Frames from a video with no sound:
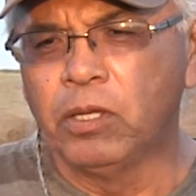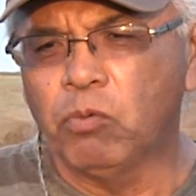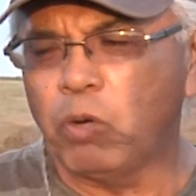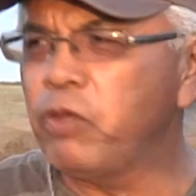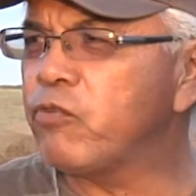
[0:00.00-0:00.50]

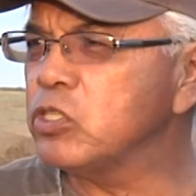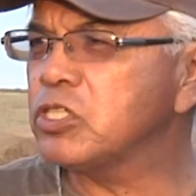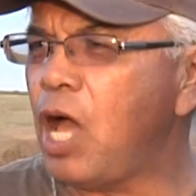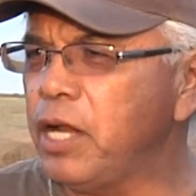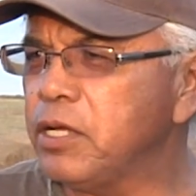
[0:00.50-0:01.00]
when we first
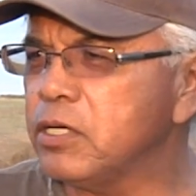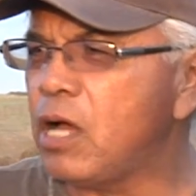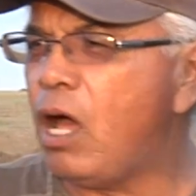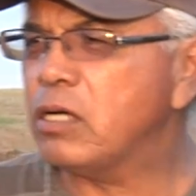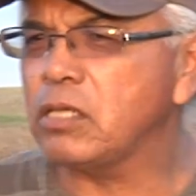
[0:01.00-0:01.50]
got here
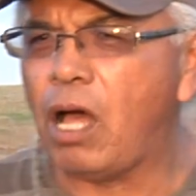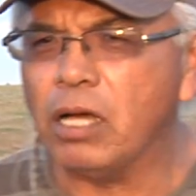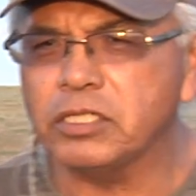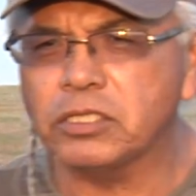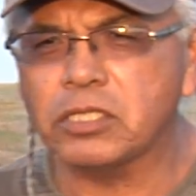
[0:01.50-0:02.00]

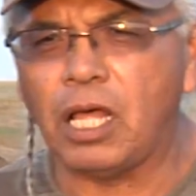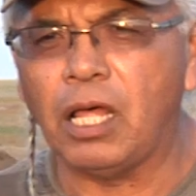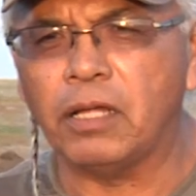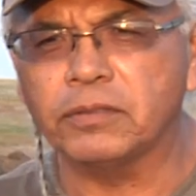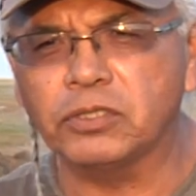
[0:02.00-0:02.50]
August
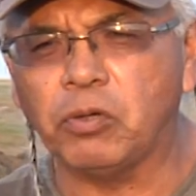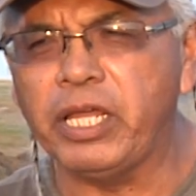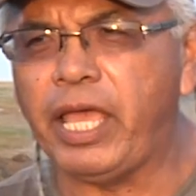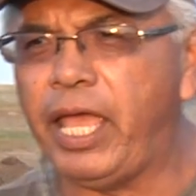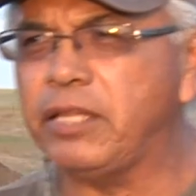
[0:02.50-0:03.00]

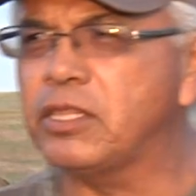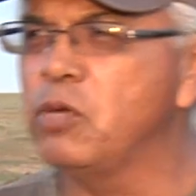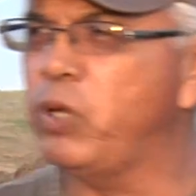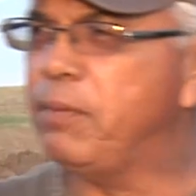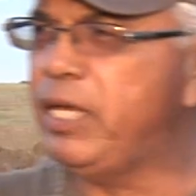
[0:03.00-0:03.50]

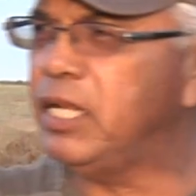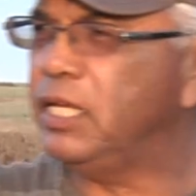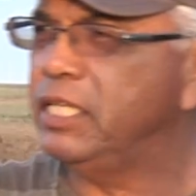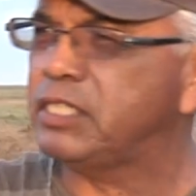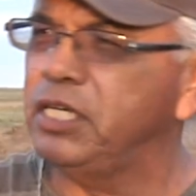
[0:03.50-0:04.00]
28th, we
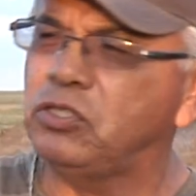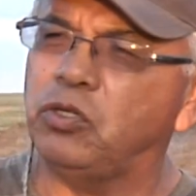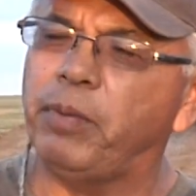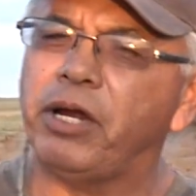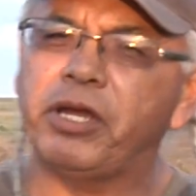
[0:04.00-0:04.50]
immediately seen
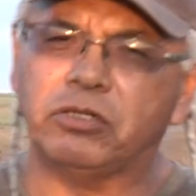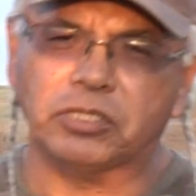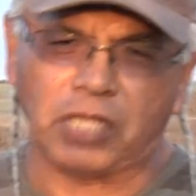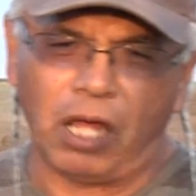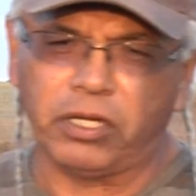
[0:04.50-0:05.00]
2
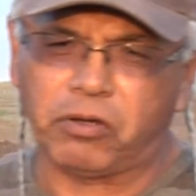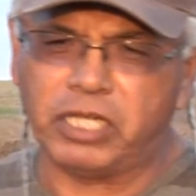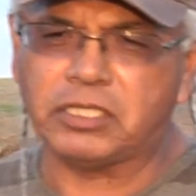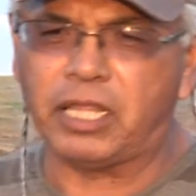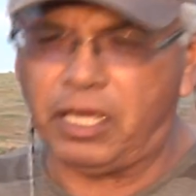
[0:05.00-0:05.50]
burials on the
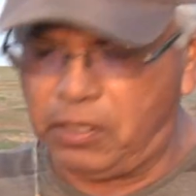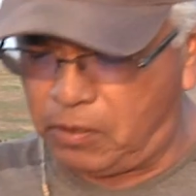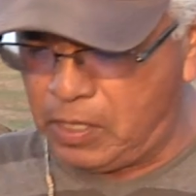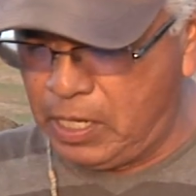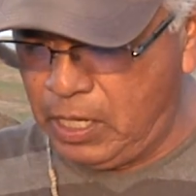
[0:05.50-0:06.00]
crest of the
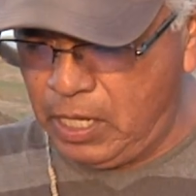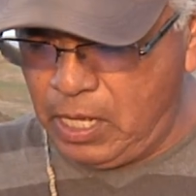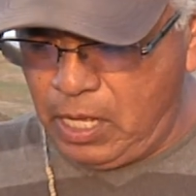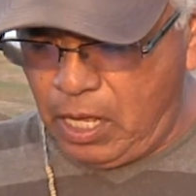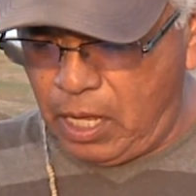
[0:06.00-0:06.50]
hill,
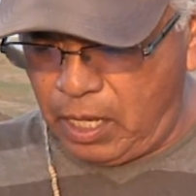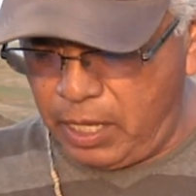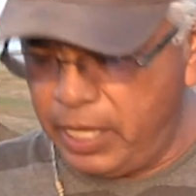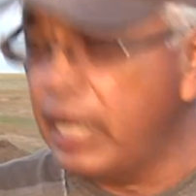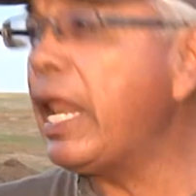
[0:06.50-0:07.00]

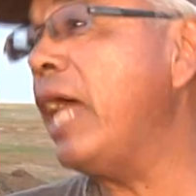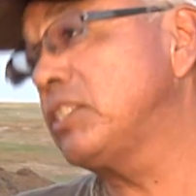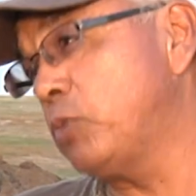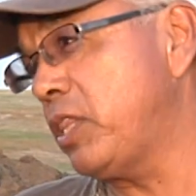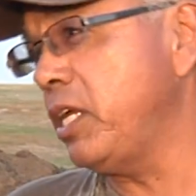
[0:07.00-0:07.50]
and
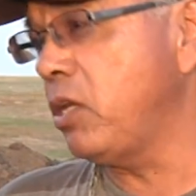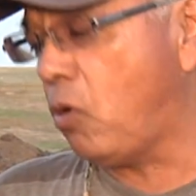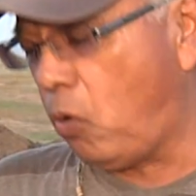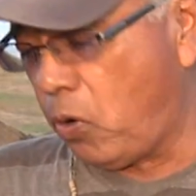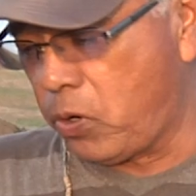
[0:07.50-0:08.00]
that's within the
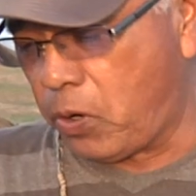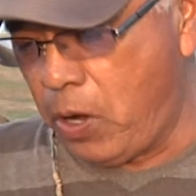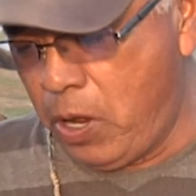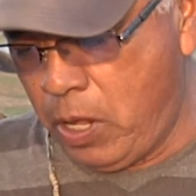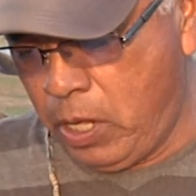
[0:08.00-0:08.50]

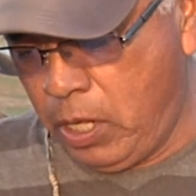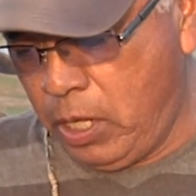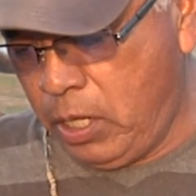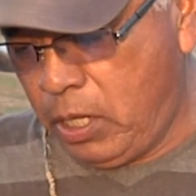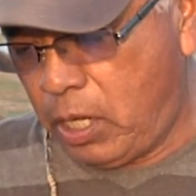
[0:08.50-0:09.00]
corridor.
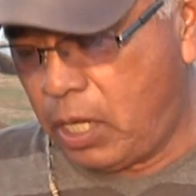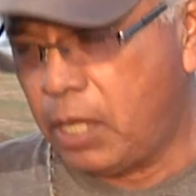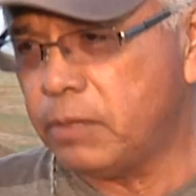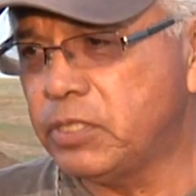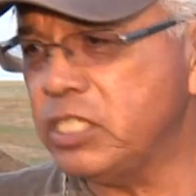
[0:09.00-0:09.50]

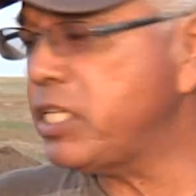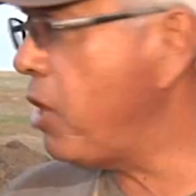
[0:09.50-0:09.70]
This